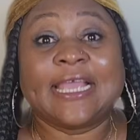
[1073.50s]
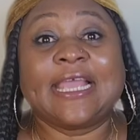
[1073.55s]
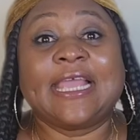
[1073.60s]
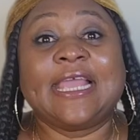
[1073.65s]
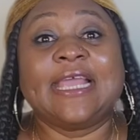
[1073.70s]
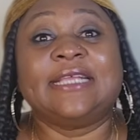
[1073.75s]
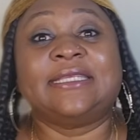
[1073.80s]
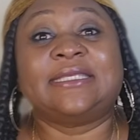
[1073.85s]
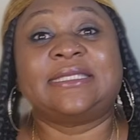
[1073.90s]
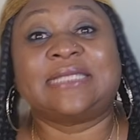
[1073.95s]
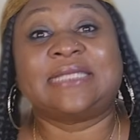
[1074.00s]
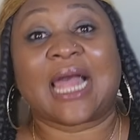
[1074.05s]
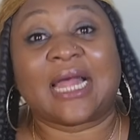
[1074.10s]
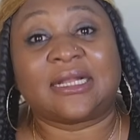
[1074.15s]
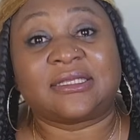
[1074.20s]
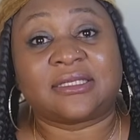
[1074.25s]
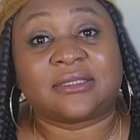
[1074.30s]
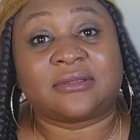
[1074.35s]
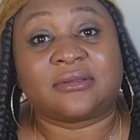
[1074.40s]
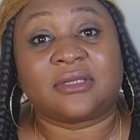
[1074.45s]
is
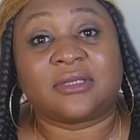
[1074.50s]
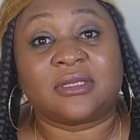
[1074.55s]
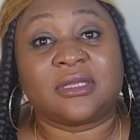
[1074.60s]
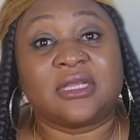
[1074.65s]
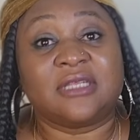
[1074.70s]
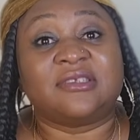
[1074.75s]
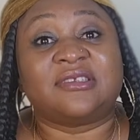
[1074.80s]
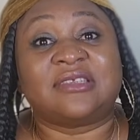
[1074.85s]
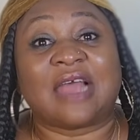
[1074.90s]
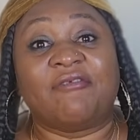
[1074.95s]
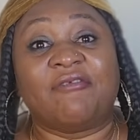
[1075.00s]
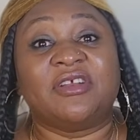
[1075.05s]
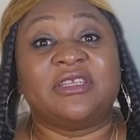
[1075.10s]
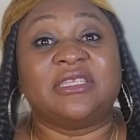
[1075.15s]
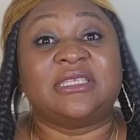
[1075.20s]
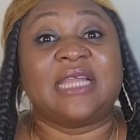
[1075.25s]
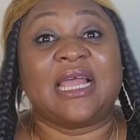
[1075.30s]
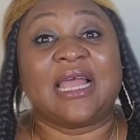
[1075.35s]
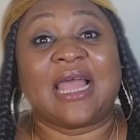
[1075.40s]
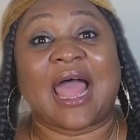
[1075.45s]
that in
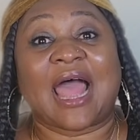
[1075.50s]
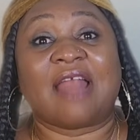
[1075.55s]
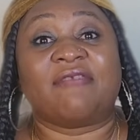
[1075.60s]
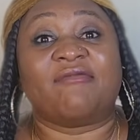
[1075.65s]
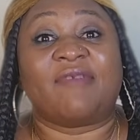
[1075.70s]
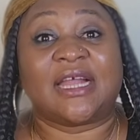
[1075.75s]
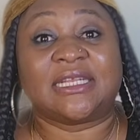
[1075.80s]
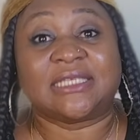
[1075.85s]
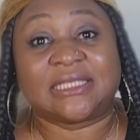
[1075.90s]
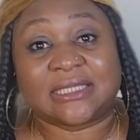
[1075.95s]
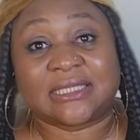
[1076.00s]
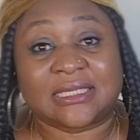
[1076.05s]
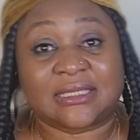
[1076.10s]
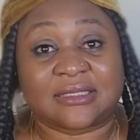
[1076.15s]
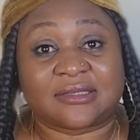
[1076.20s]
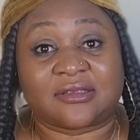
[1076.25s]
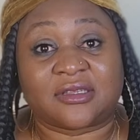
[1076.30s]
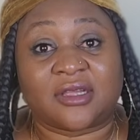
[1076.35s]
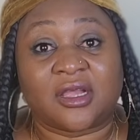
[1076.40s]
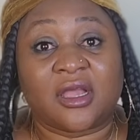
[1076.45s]
Seventh-day
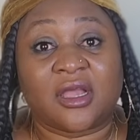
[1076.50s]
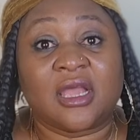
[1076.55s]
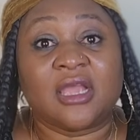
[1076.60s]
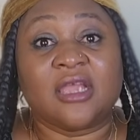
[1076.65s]
Adventist,